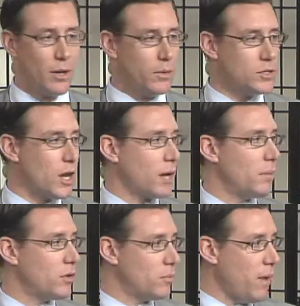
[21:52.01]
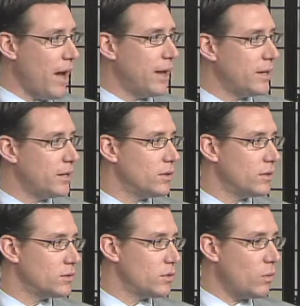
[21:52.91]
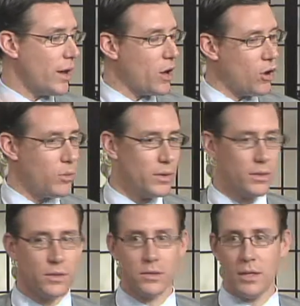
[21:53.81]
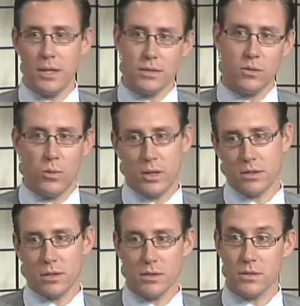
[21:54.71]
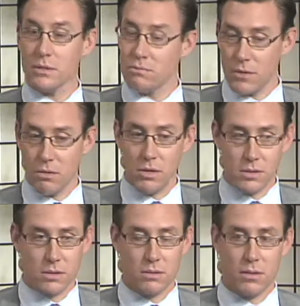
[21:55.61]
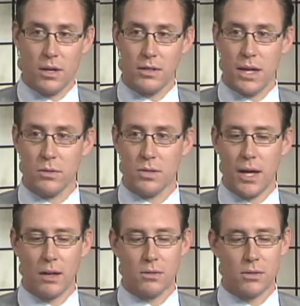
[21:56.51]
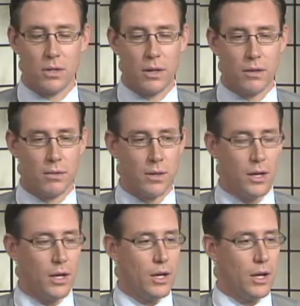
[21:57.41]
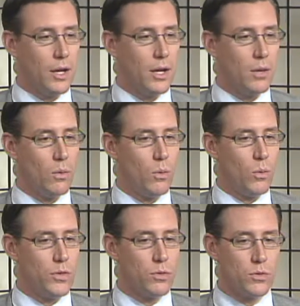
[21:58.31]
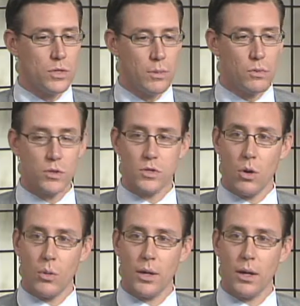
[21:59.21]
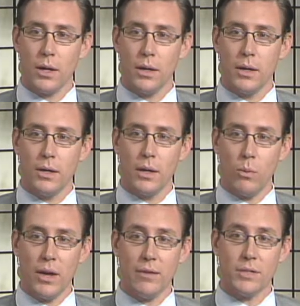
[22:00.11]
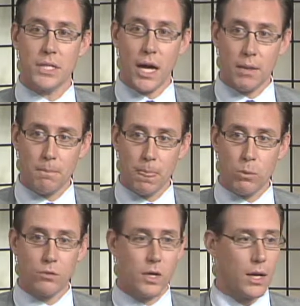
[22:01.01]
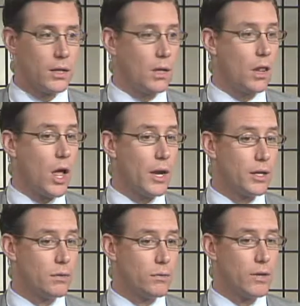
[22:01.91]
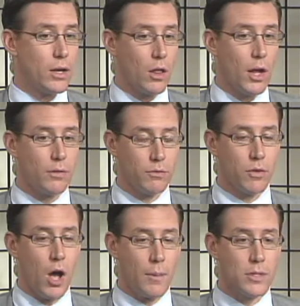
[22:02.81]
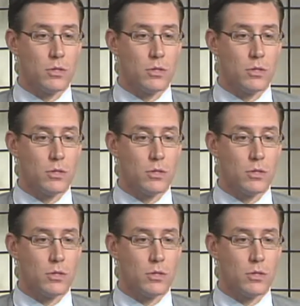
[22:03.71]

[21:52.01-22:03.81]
When you talk about the Pine Hills, the Wyomas, the Eastland Westlands, there is a downtown. So I think with some of the rezoning that we have done, we've taken a lot of comments,